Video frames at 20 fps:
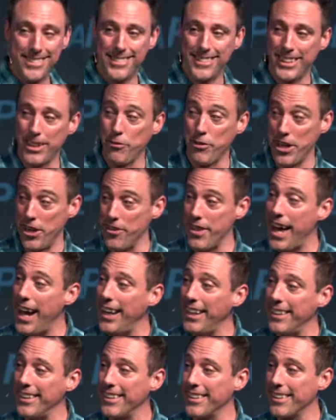You ever hear
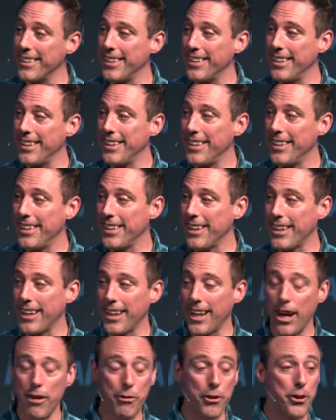that?
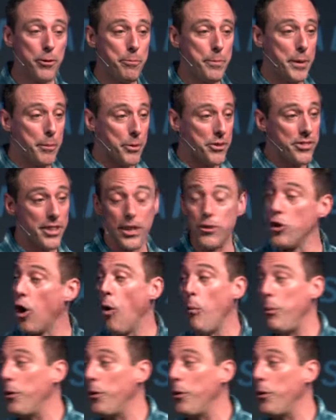I've heard people say, don't